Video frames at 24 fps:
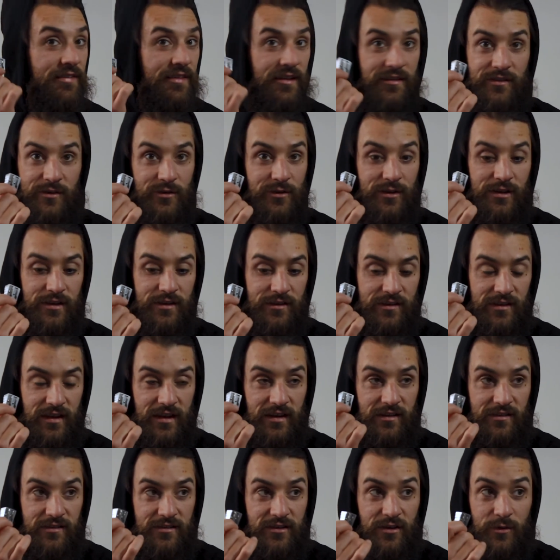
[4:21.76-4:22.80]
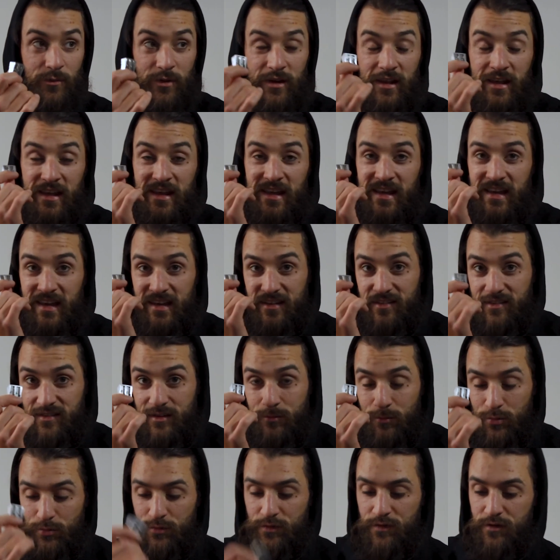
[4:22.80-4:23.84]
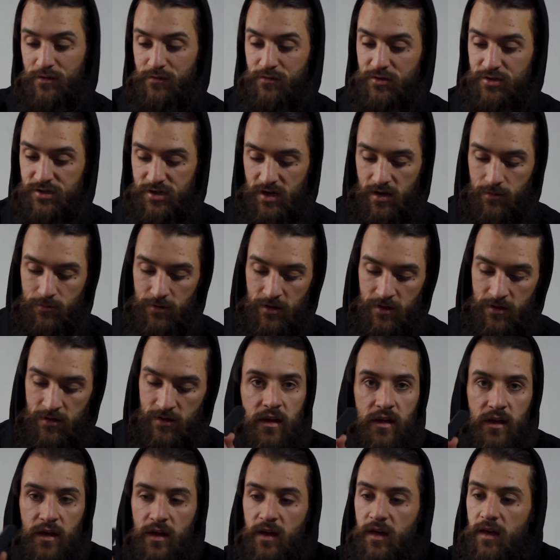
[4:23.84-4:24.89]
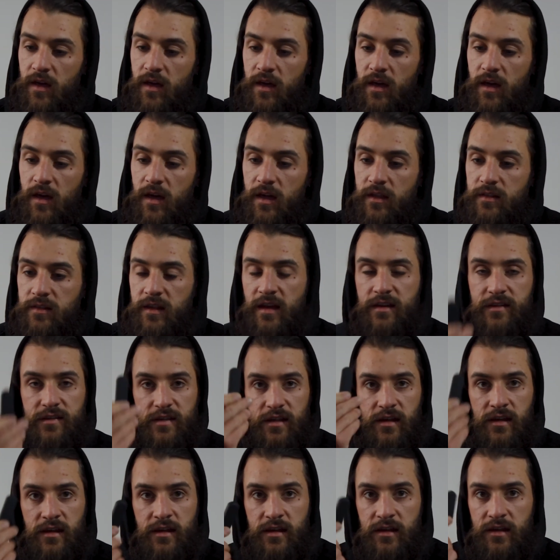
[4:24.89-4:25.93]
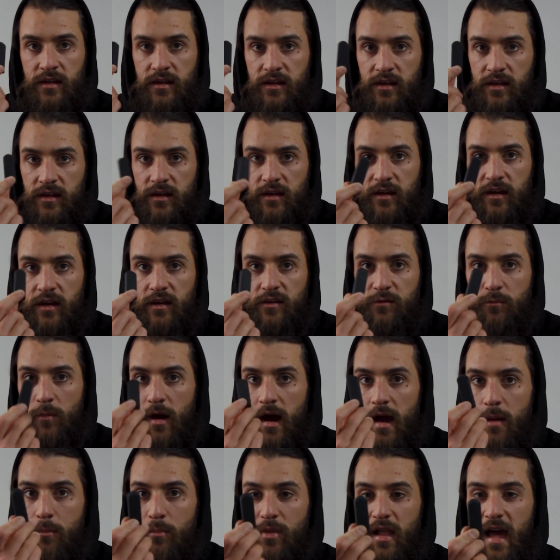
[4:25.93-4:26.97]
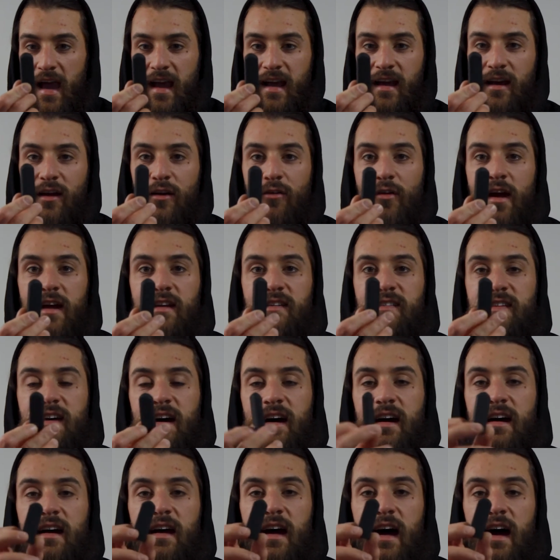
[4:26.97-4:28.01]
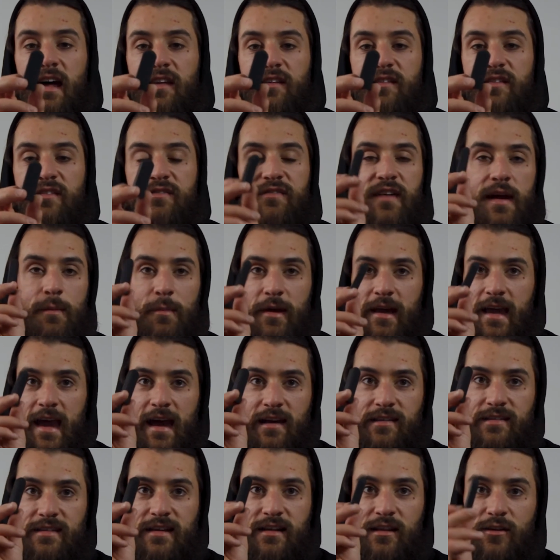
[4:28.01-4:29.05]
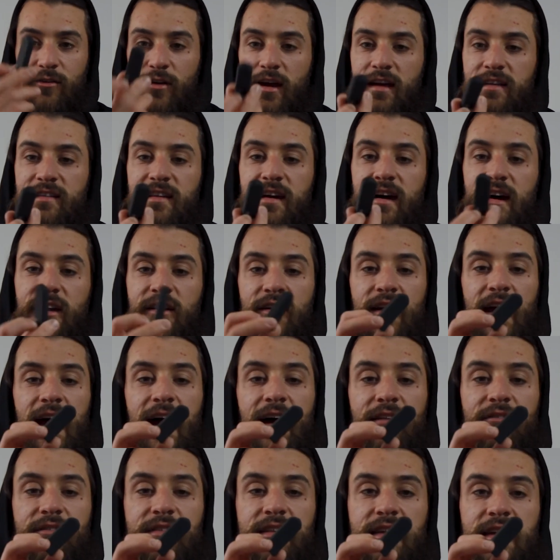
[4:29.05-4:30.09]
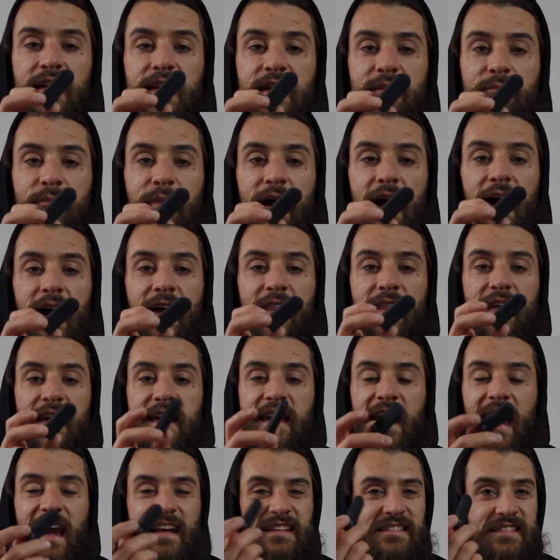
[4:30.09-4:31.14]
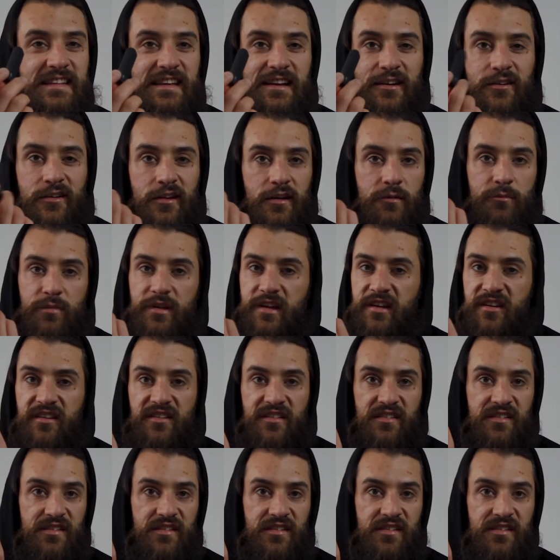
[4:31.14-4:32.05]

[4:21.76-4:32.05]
That's all it is, ladies and gentlemen. Simple silver sharpener. Next thing is my black eraser. It's the Faber-Castell eraser. I don't have the casing on it because